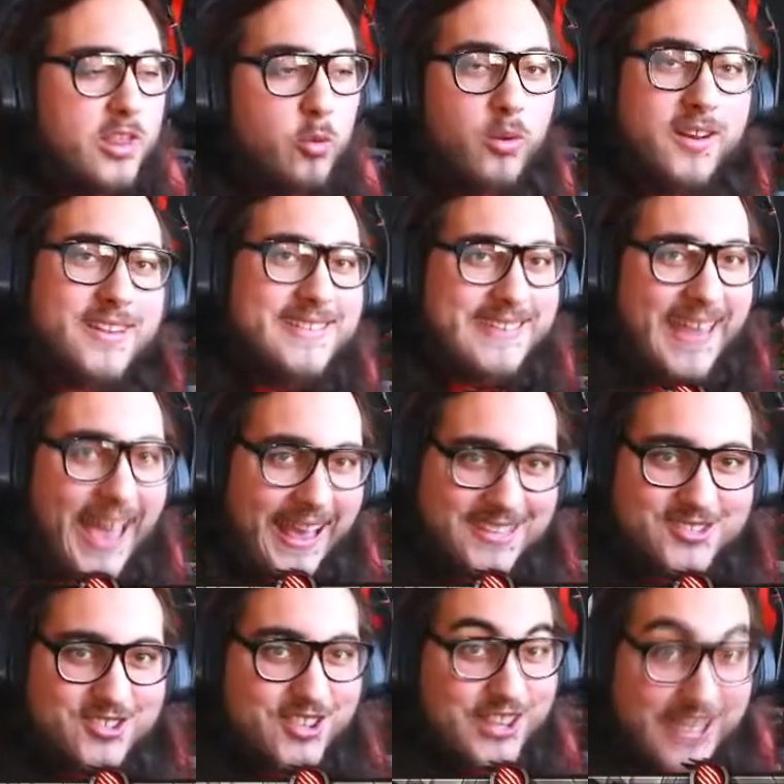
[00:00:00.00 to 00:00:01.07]
want to
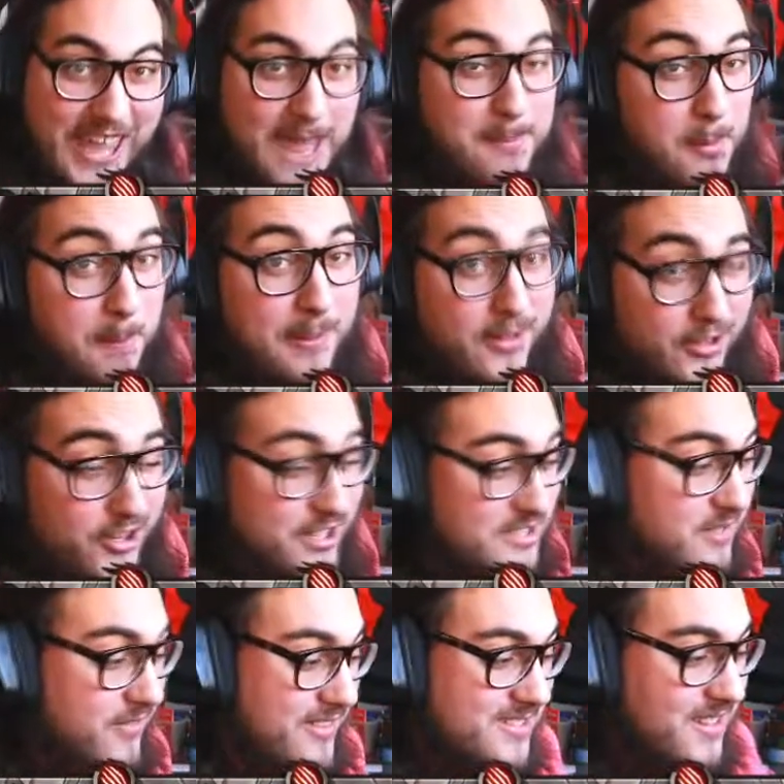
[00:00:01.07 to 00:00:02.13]
test the capabilities
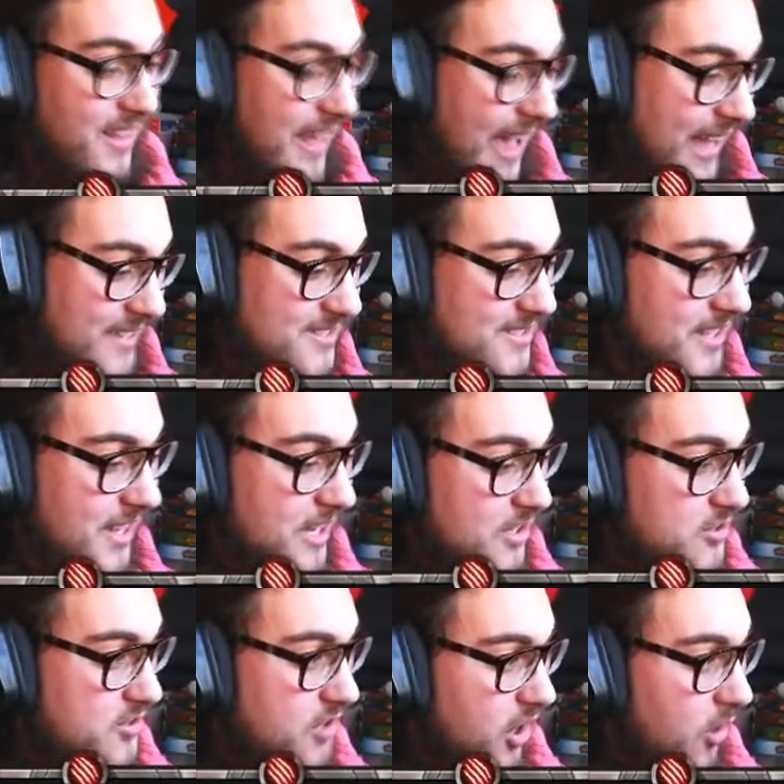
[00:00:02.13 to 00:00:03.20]
of this class,
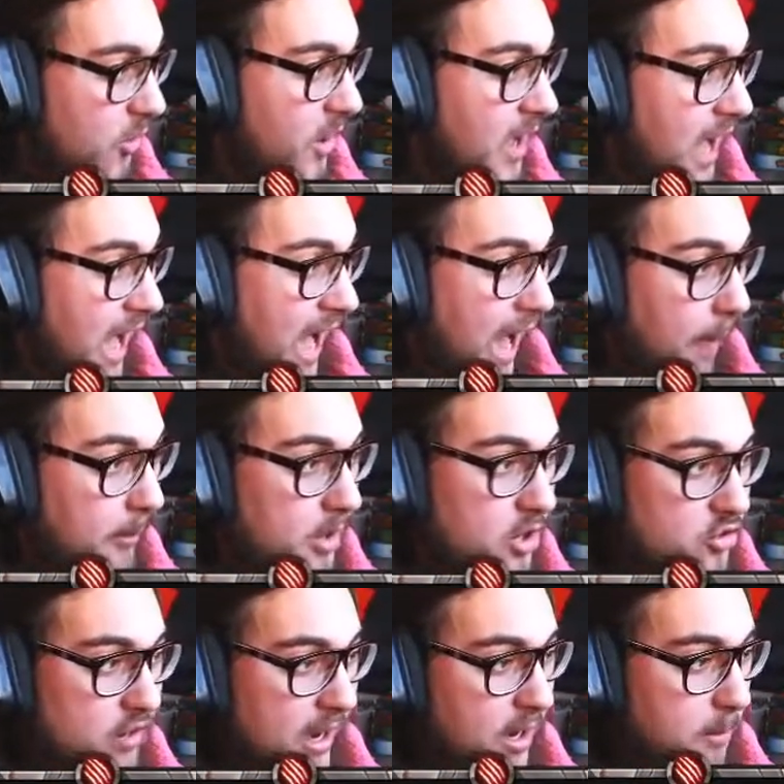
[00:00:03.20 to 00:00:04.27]
so I'm going to
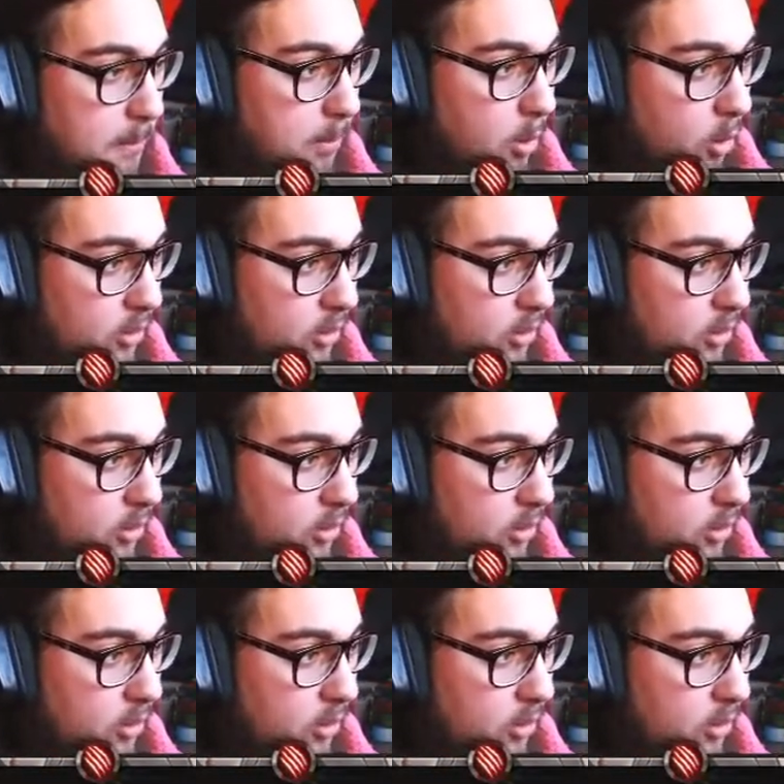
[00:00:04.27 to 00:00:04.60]
try to pull,